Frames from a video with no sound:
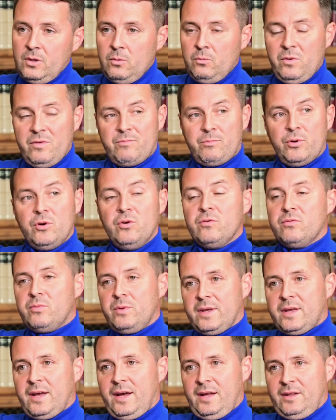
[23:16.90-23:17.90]
we've proved we
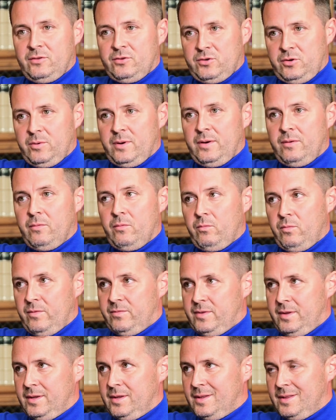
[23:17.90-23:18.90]
can do it
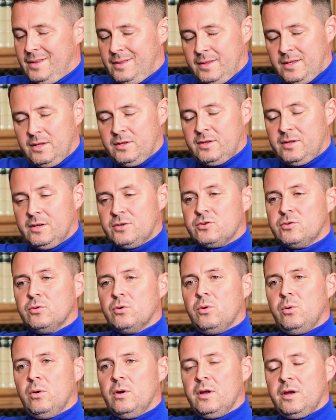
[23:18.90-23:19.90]
with the additional
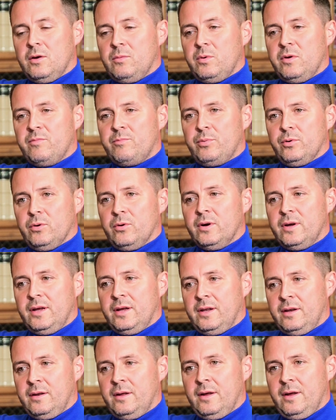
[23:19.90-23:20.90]
quality we've brought
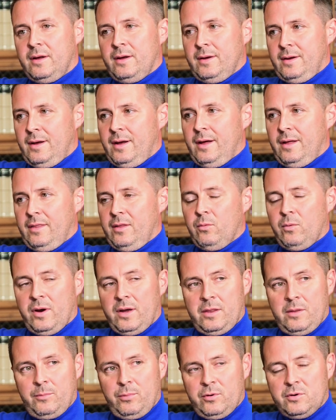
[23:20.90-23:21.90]
in and the way
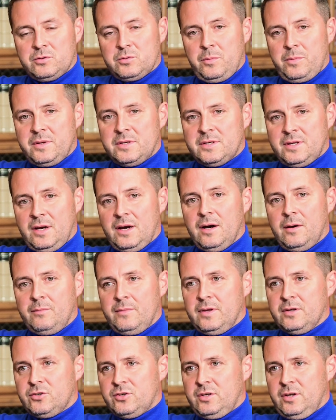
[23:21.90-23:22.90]
the boys will be set up
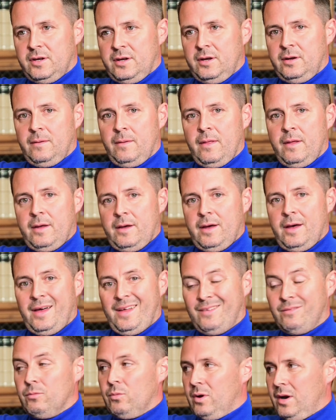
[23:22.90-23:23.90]
this year,
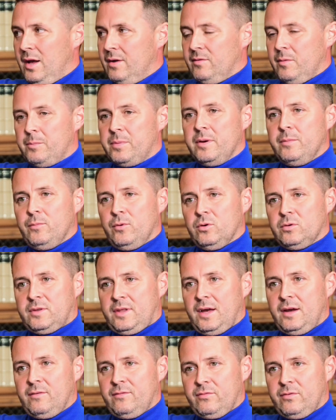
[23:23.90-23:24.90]
and we'll have a bit more
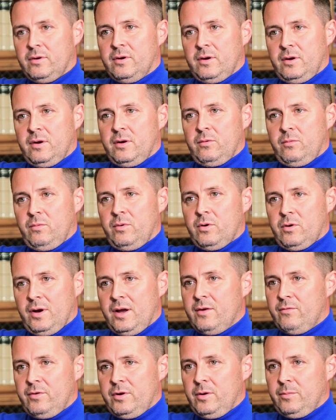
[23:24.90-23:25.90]
depth. We've got
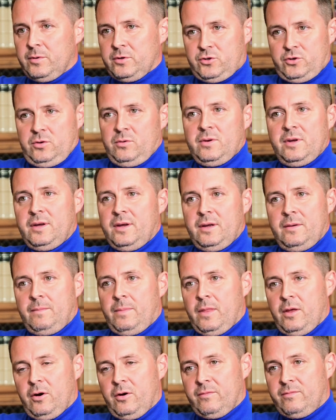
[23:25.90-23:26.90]
every opportunity
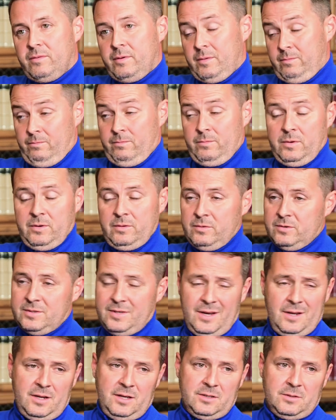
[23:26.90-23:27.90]
of,
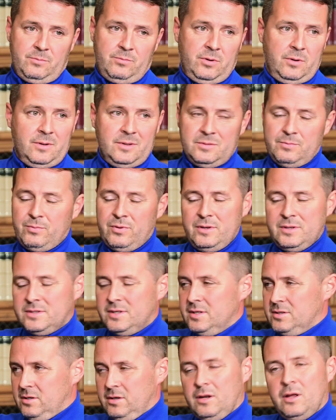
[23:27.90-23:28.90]
Saturday's a
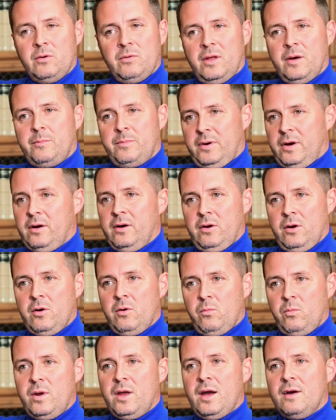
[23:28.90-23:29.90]
pre-season, I know that, but
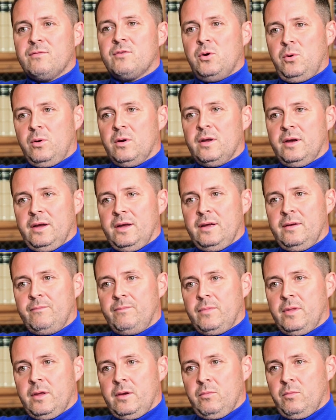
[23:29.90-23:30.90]
we have quality.
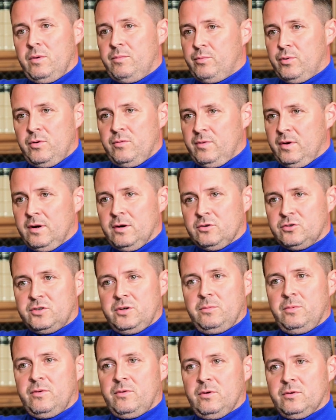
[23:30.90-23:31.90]
We proved last
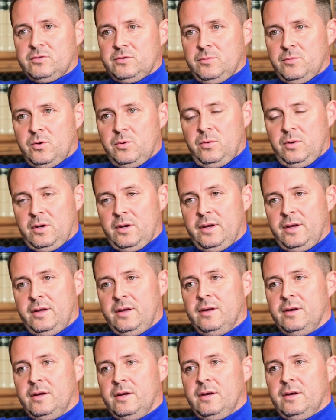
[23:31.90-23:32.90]
year we've got some quality.
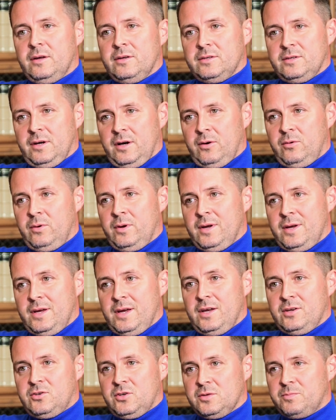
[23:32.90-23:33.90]
So
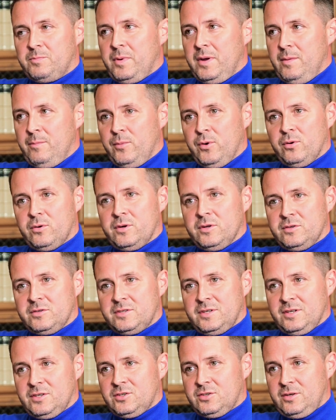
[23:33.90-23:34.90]
it's just being more
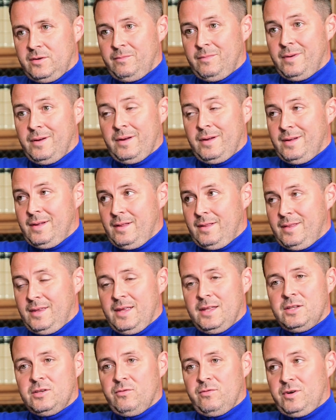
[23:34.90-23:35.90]
consistent, the
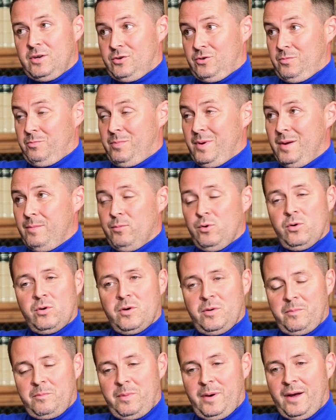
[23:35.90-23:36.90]
individual being more
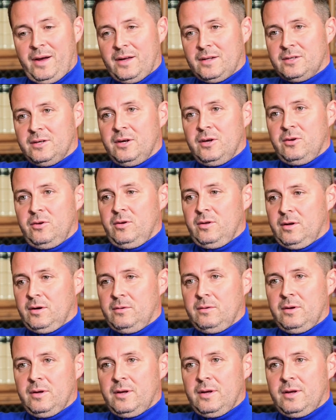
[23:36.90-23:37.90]
compact. You know,